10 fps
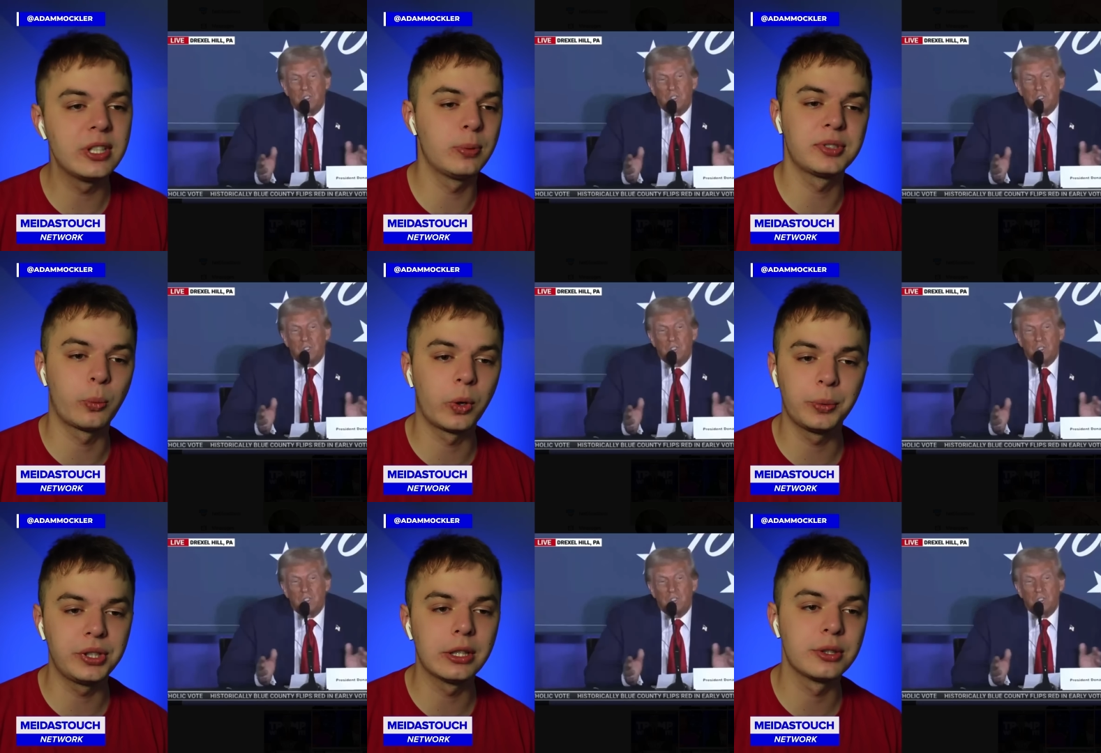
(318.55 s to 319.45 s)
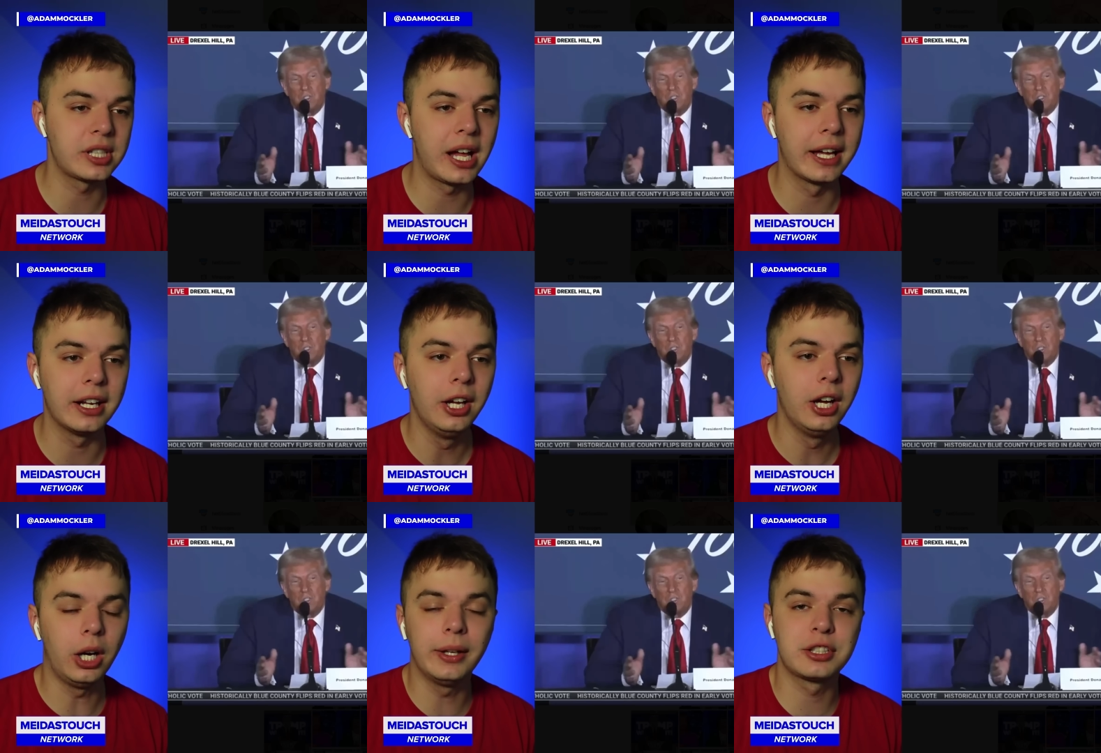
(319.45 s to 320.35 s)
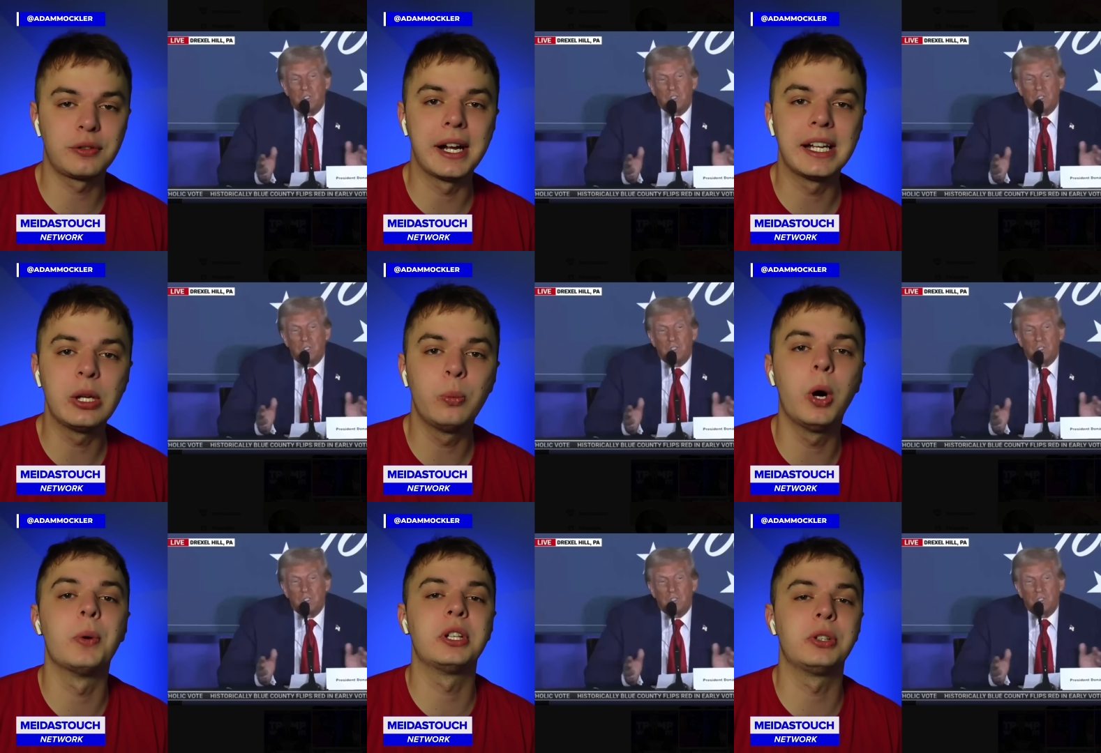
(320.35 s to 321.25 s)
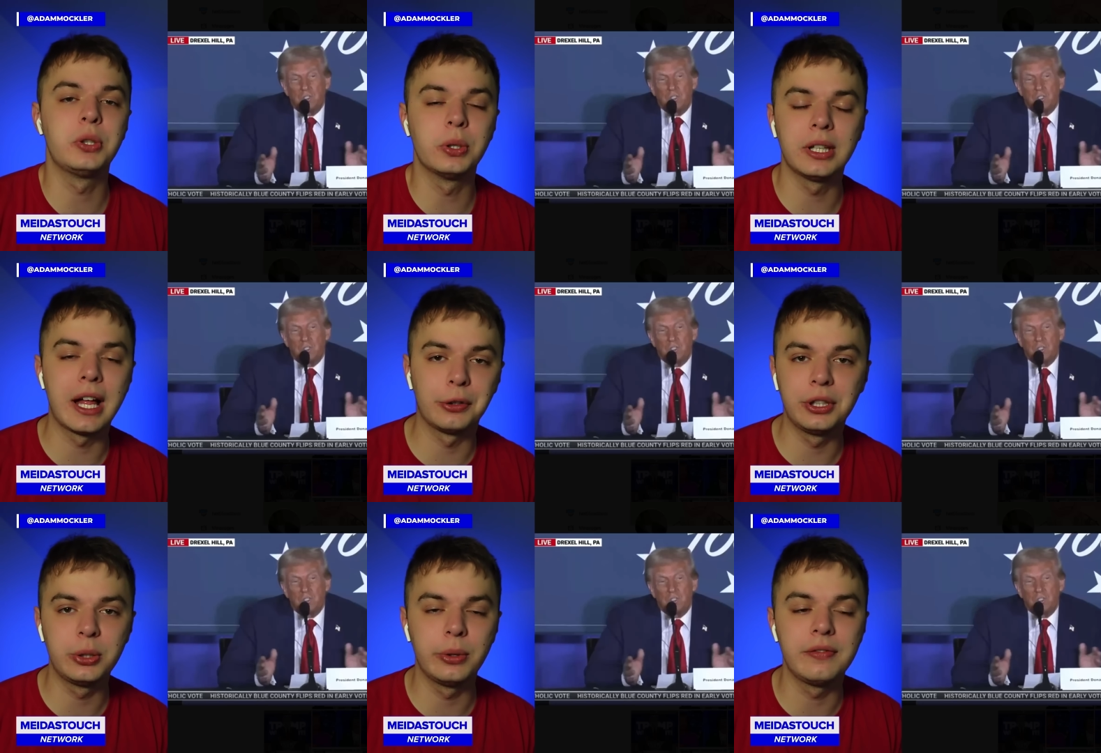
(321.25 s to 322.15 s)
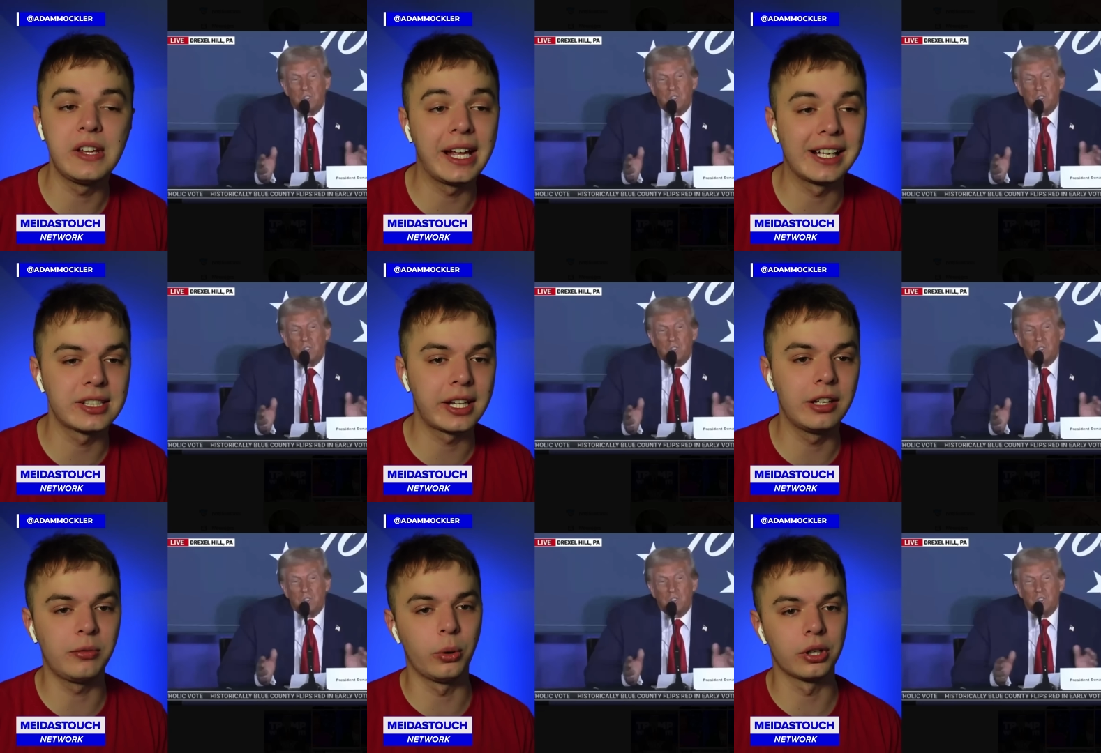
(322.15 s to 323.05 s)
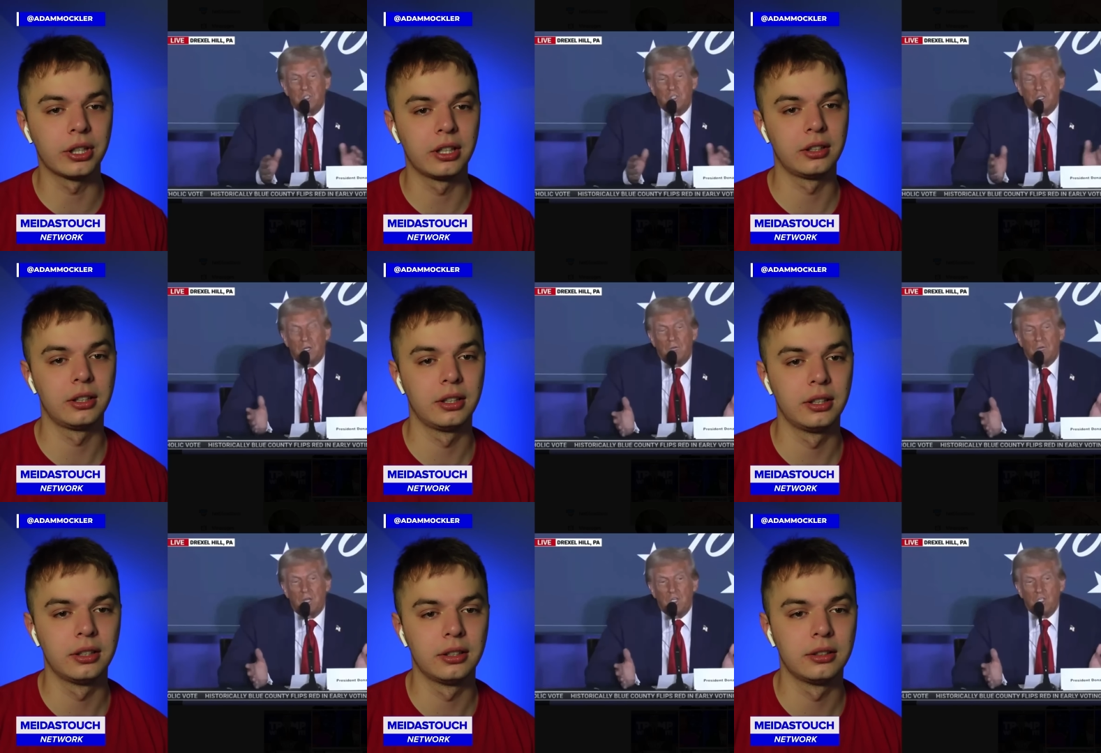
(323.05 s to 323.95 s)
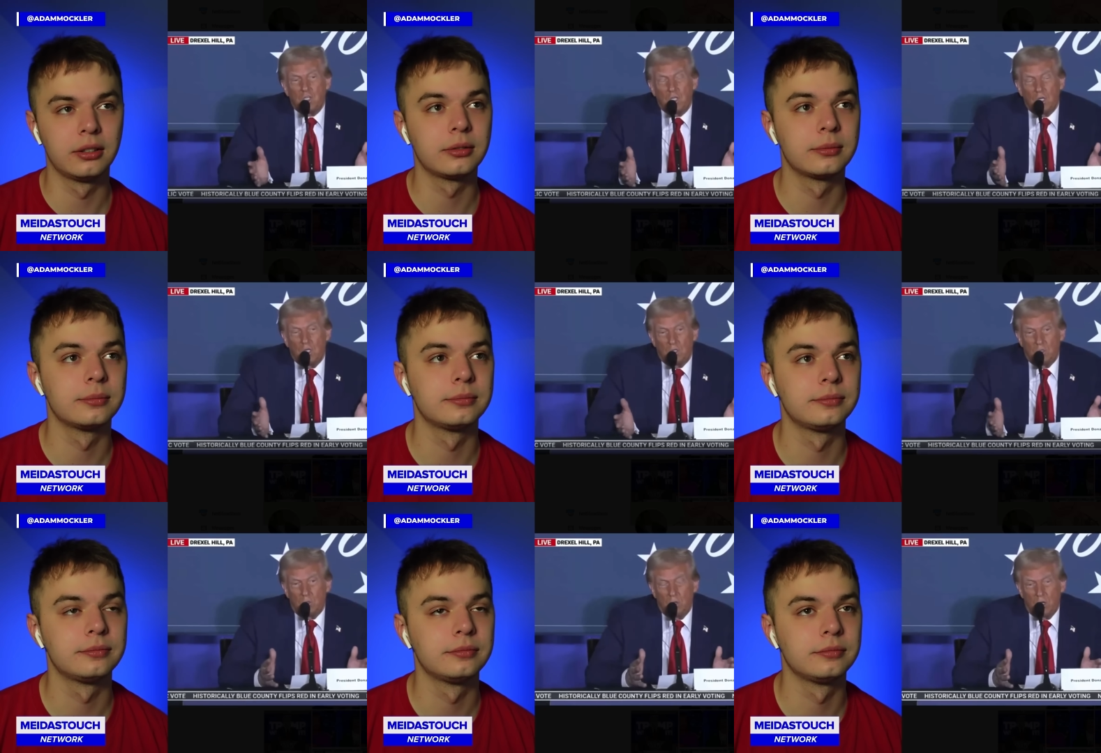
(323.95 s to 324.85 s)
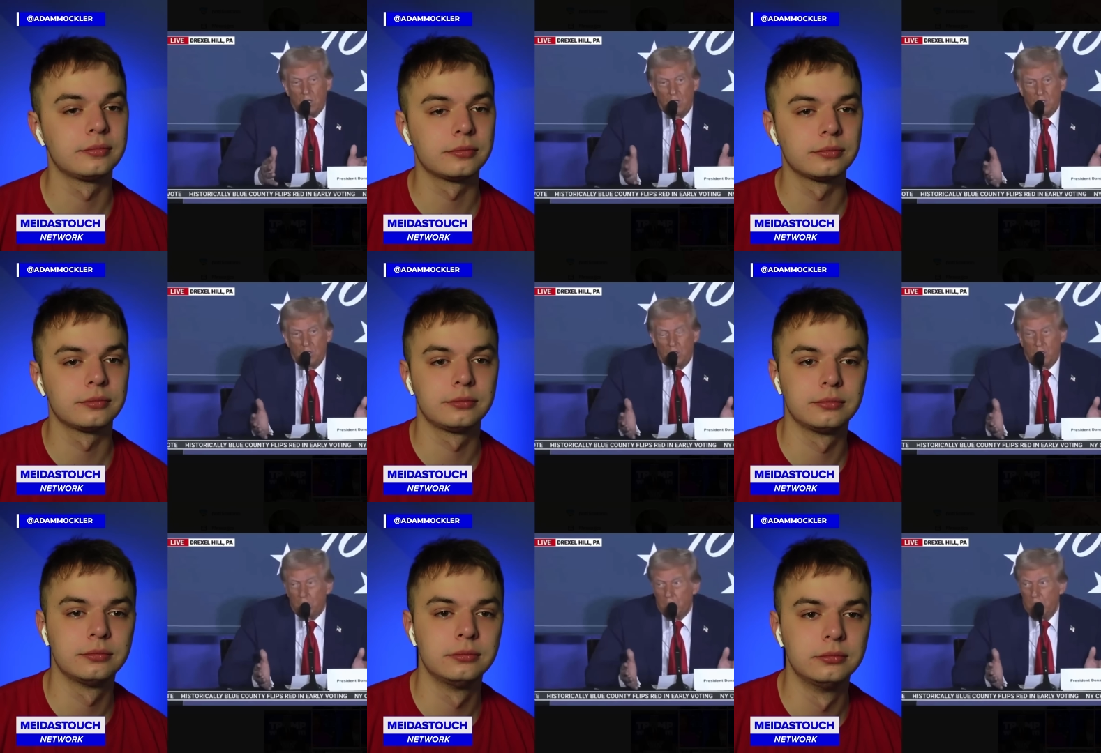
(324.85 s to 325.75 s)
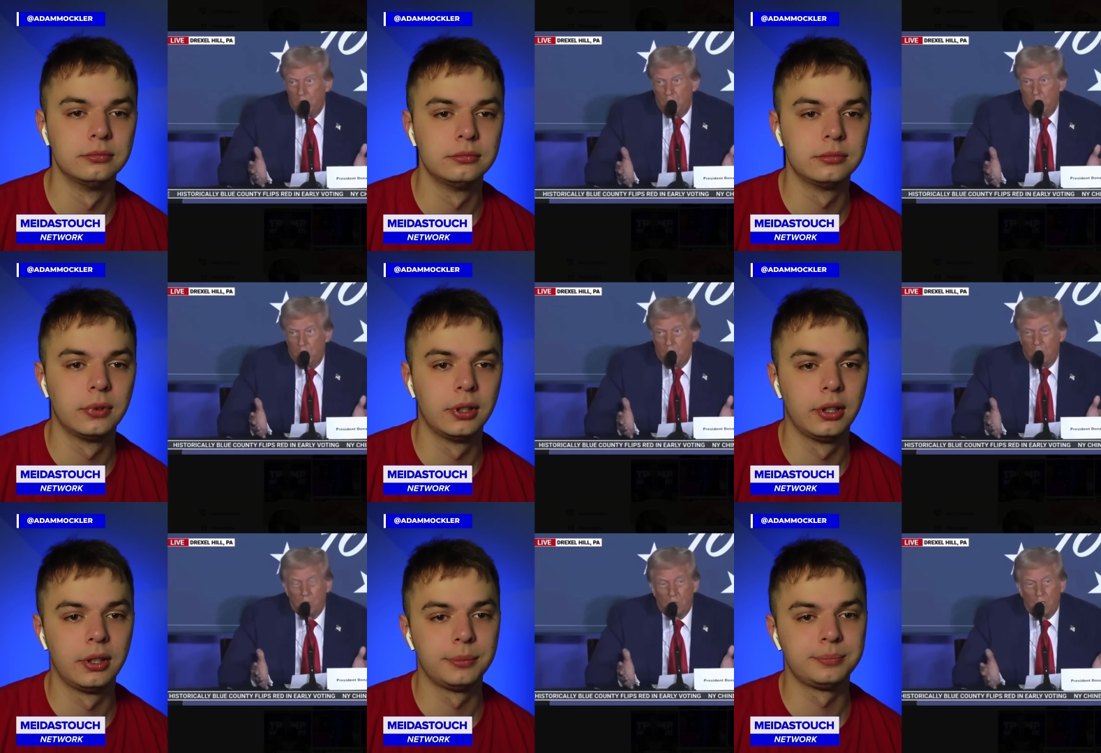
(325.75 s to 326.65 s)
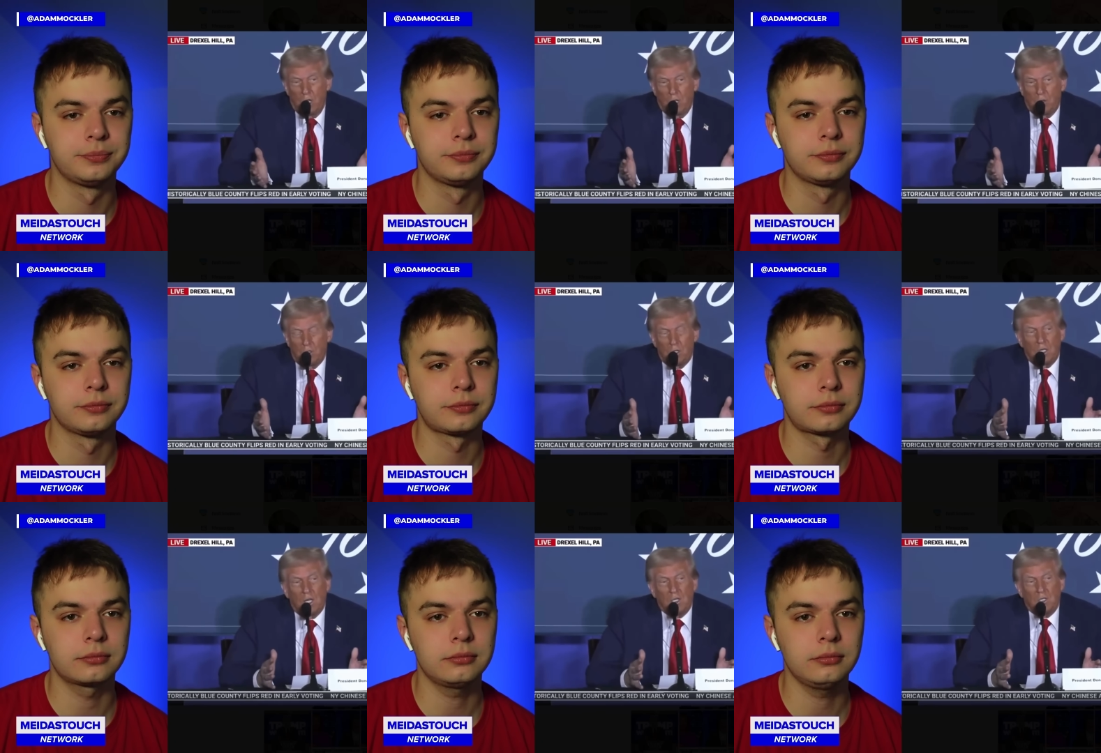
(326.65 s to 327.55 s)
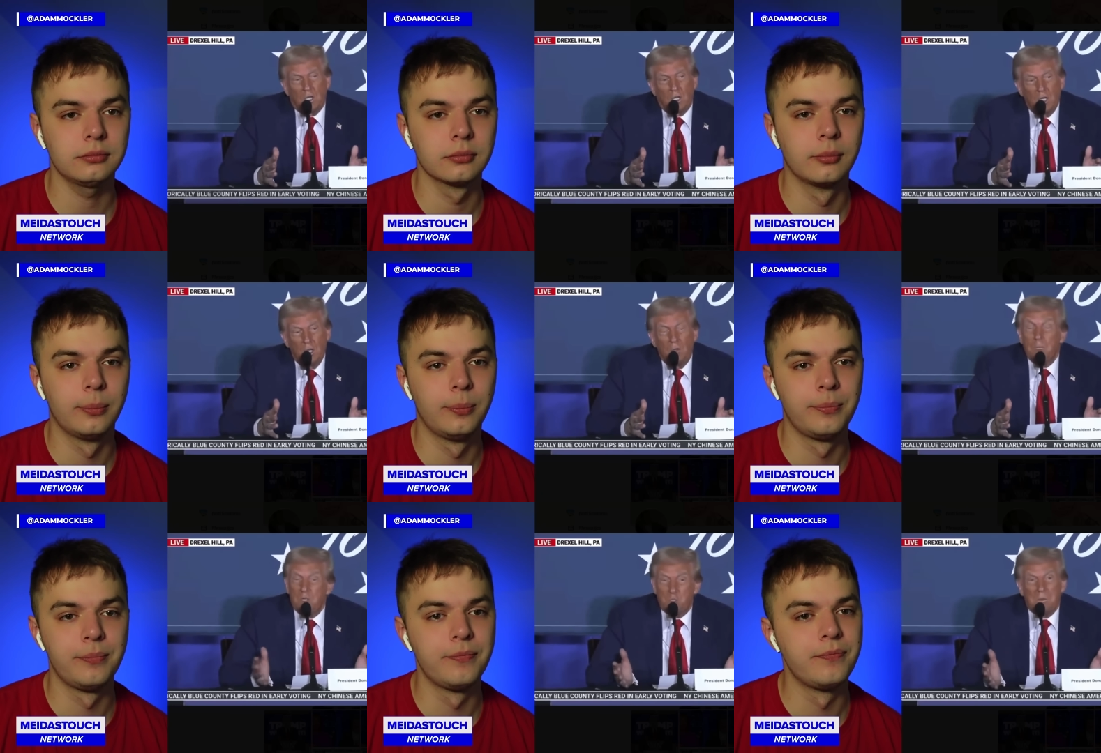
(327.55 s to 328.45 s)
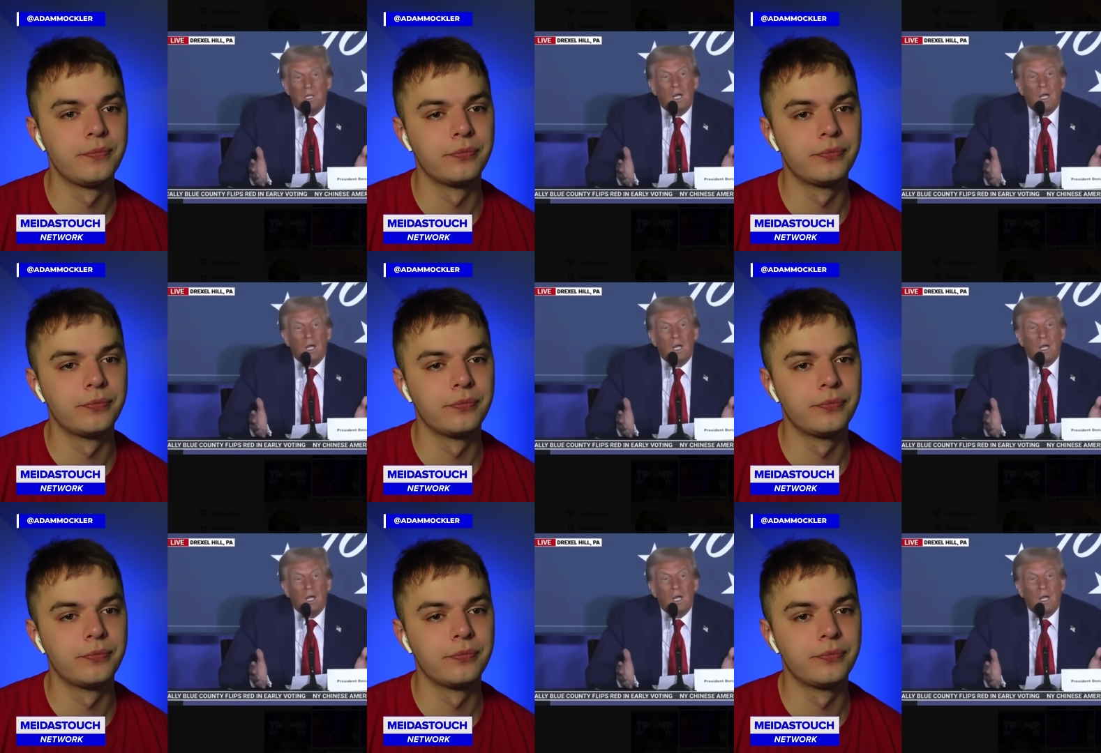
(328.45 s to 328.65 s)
Speaker 1: are you supposed to work with the other side? Oh, that's right, he won't. He'll unilaterally do it via executive order
Speaker 2: was an invasion into our country because you couldn't deal with Congress. You had guys like Mitch